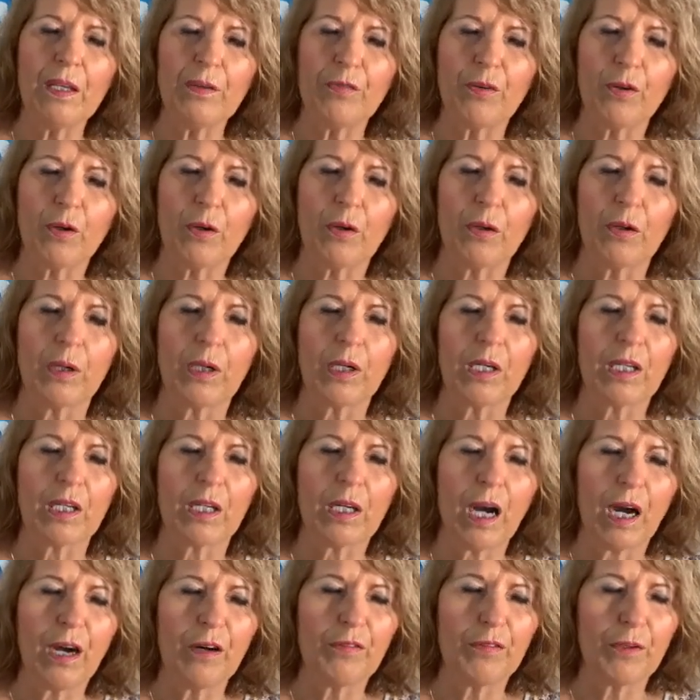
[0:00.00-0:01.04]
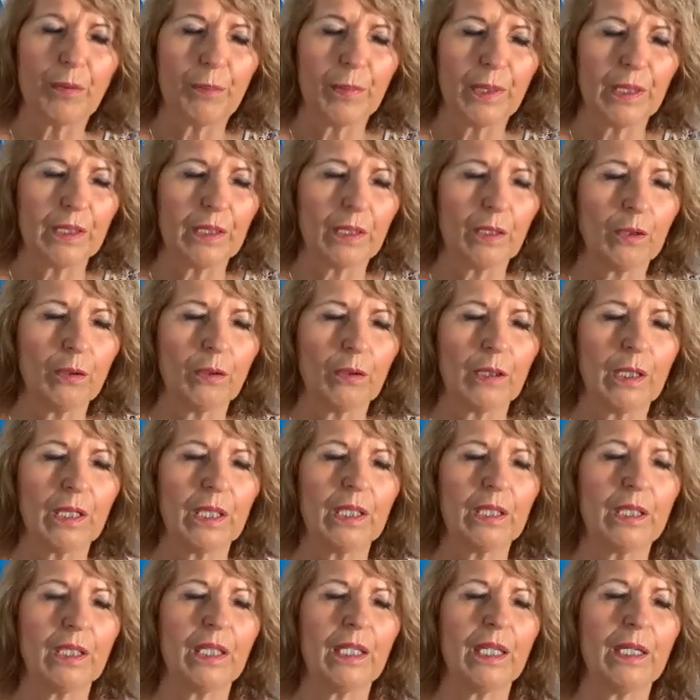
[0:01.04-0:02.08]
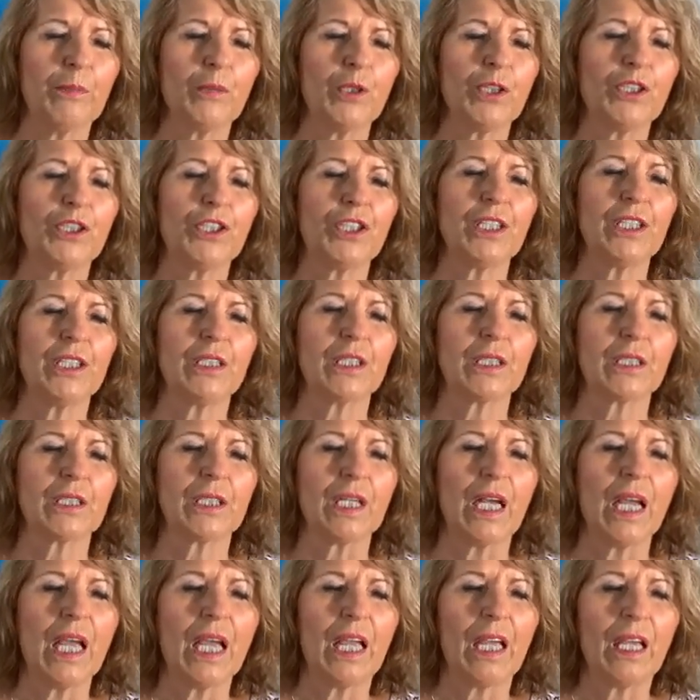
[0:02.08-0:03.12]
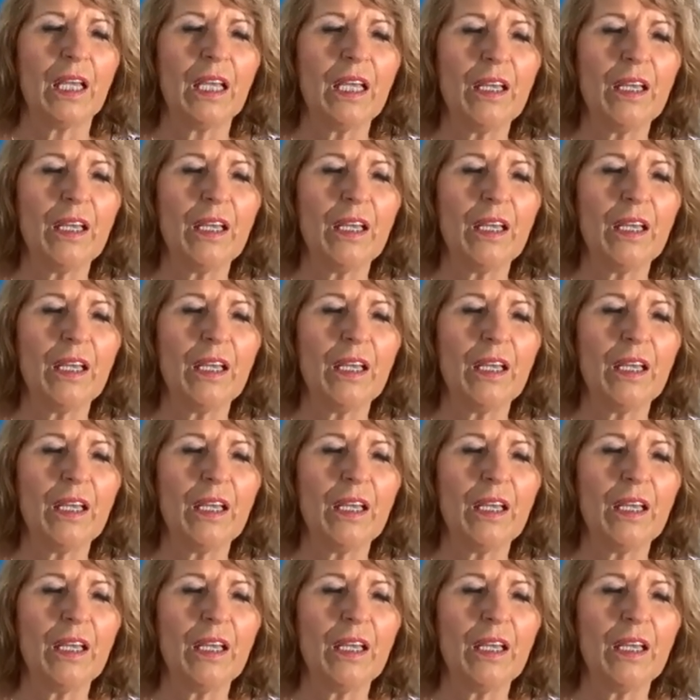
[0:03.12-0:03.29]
evil government, Lord. In the name of Jesus.